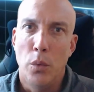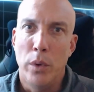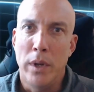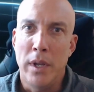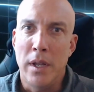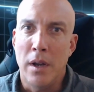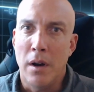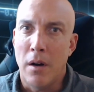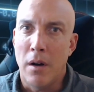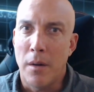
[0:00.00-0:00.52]

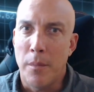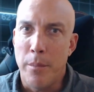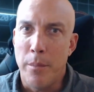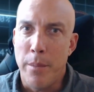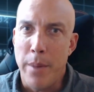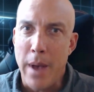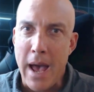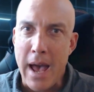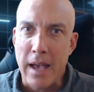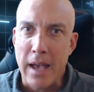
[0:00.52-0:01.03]
are
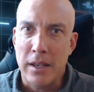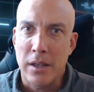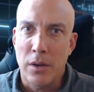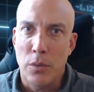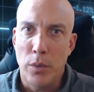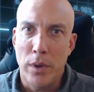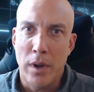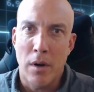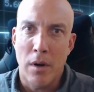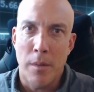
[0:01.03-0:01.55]
back. We
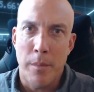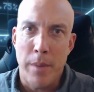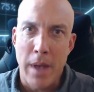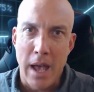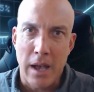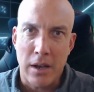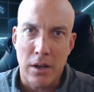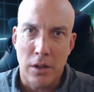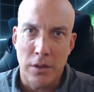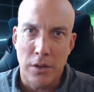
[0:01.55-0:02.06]
are back
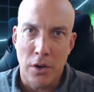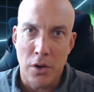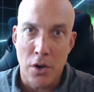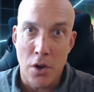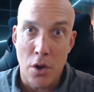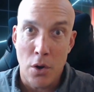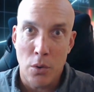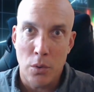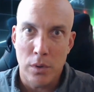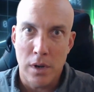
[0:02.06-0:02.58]
on the
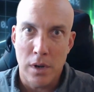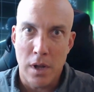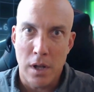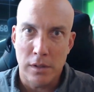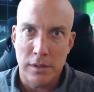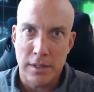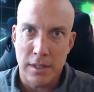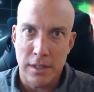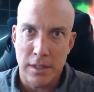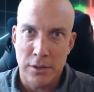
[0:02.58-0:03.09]
No
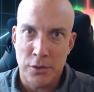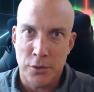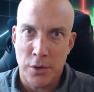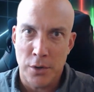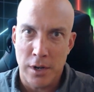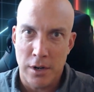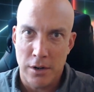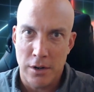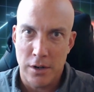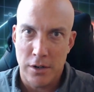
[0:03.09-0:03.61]
Nonsense
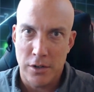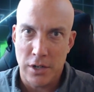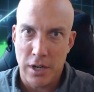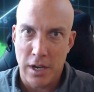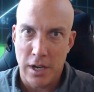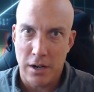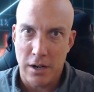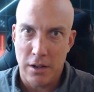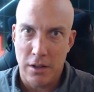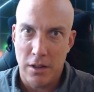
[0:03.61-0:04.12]
Trader
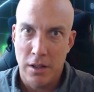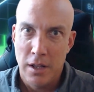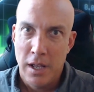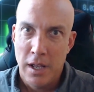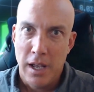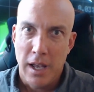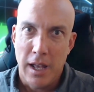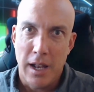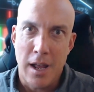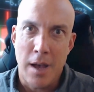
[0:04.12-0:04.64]
channel,
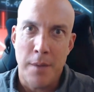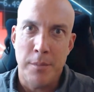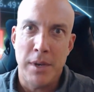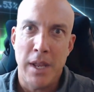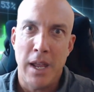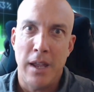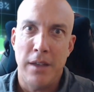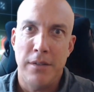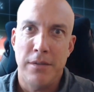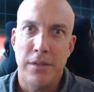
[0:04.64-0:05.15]
and I'm
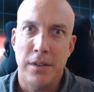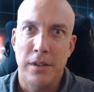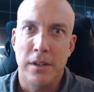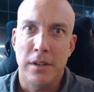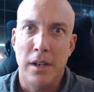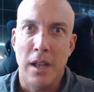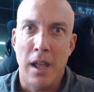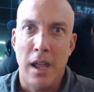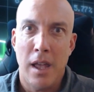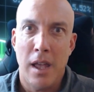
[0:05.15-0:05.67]
Dave, and
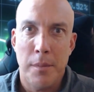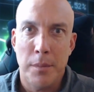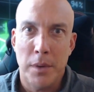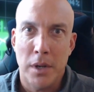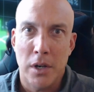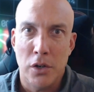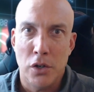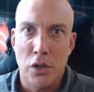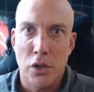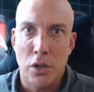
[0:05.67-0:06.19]
today I'm going to
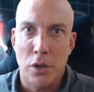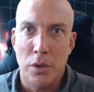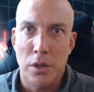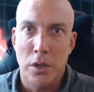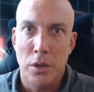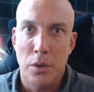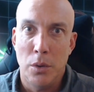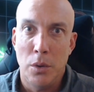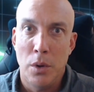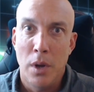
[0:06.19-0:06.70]
show
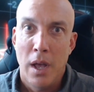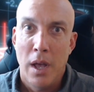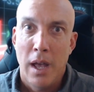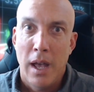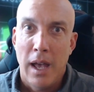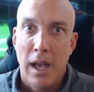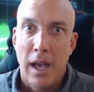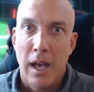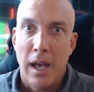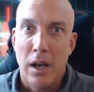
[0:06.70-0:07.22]
you
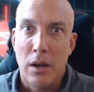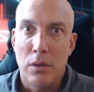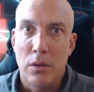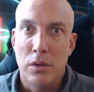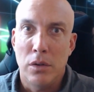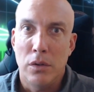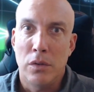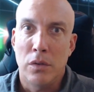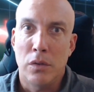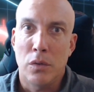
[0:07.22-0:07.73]
how to
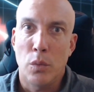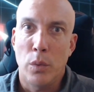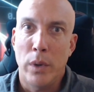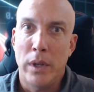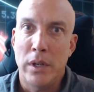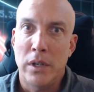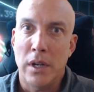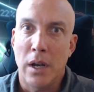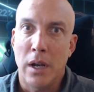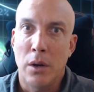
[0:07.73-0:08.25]
switch
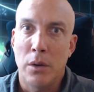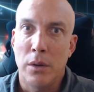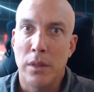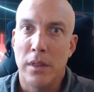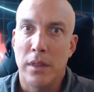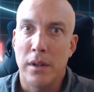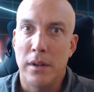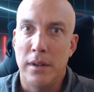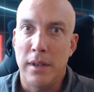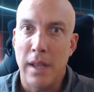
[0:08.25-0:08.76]
out the
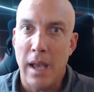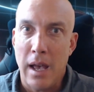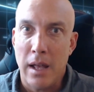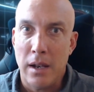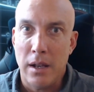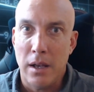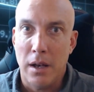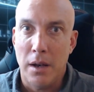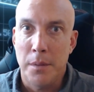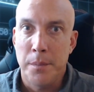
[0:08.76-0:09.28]

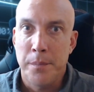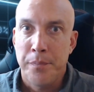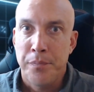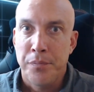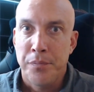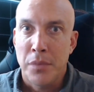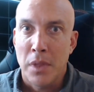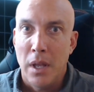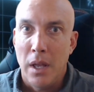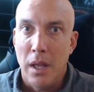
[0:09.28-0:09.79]
data
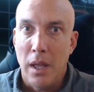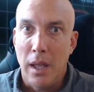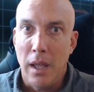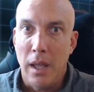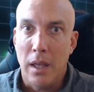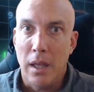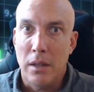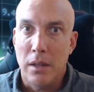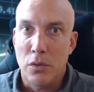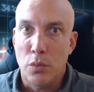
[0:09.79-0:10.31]

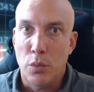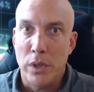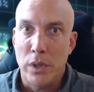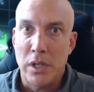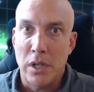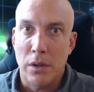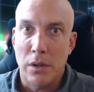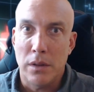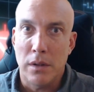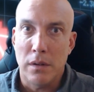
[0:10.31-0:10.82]
and switch
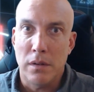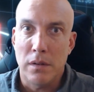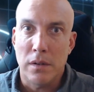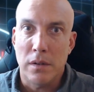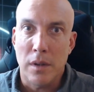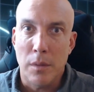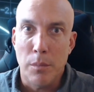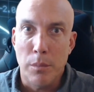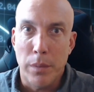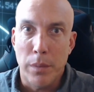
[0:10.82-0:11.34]
out the
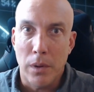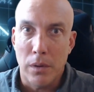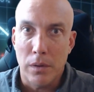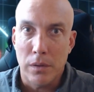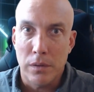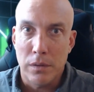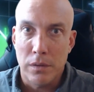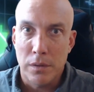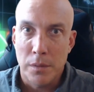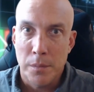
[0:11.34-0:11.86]
symbols